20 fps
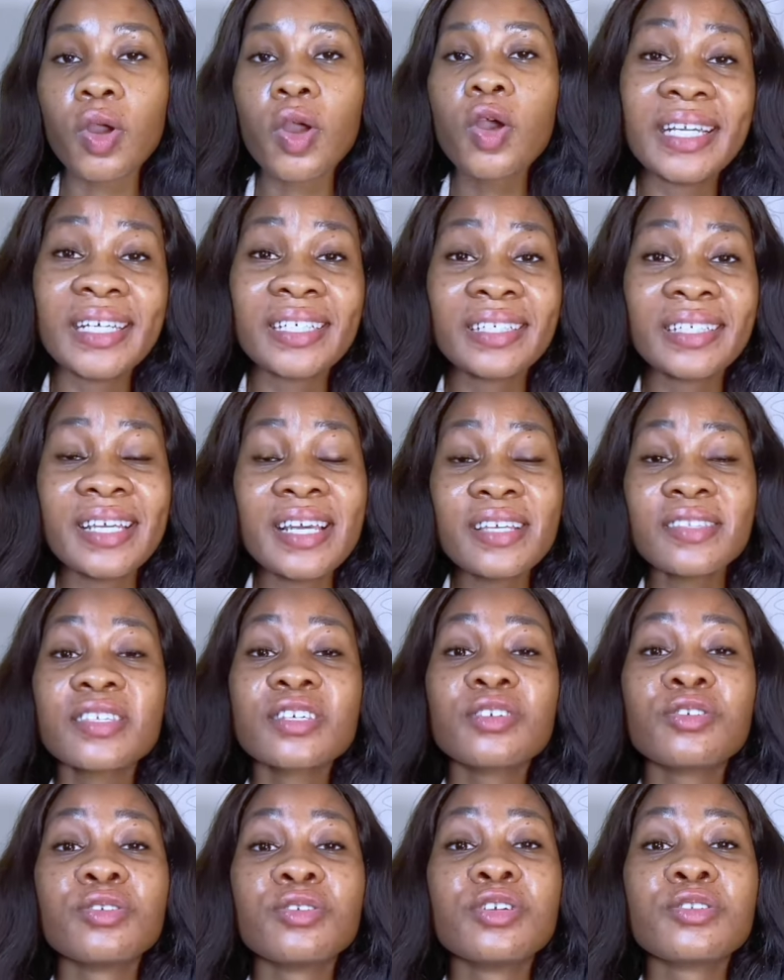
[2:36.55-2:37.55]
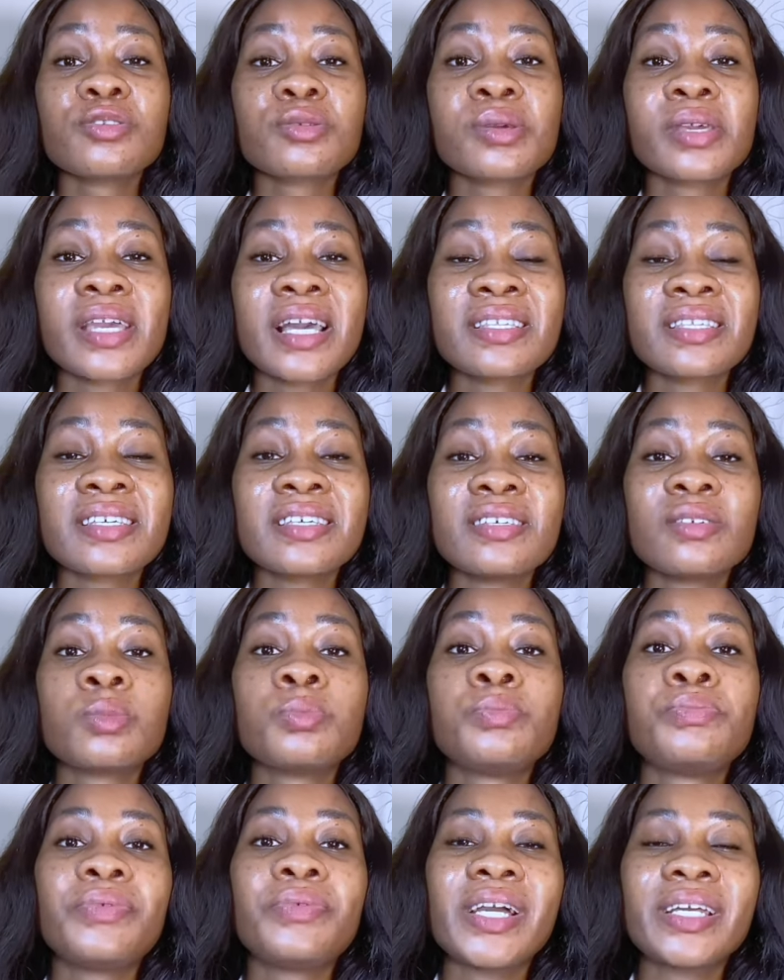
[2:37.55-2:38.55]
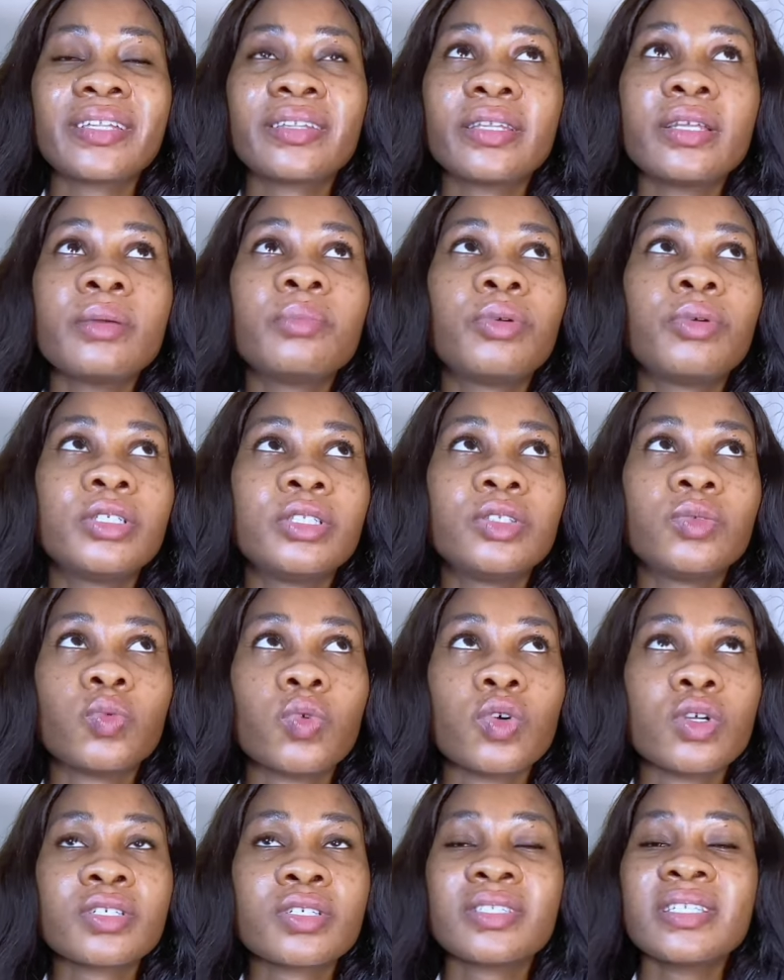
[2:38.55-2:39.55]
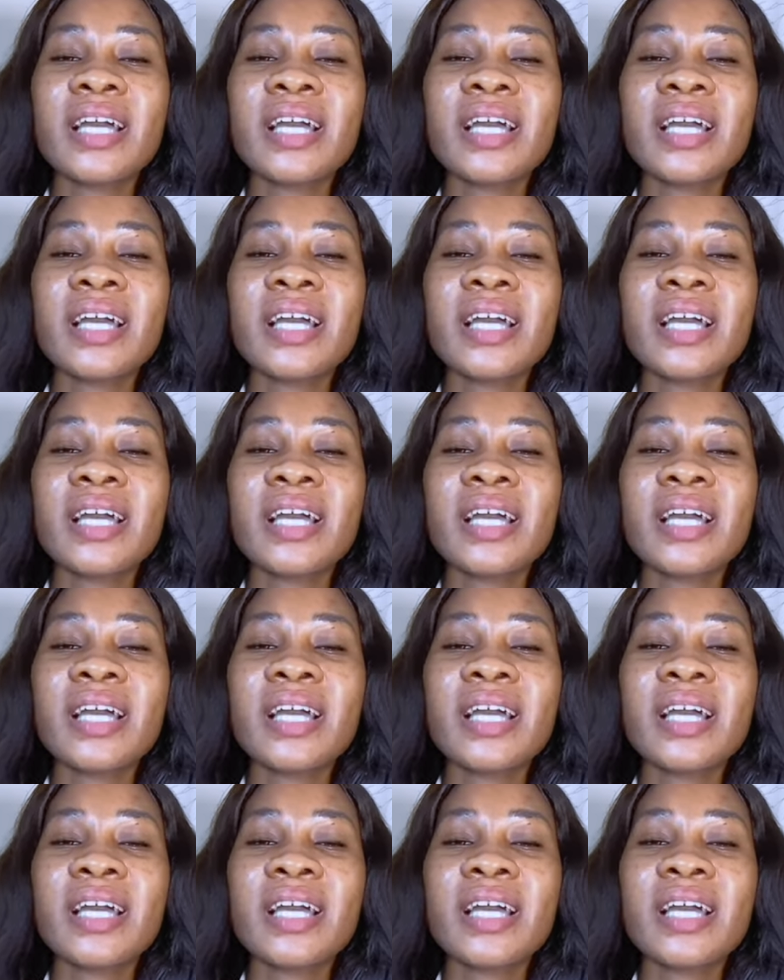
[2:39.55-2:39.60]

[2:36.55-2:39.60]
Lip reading: Then the next thing you need to get is brightening body wash.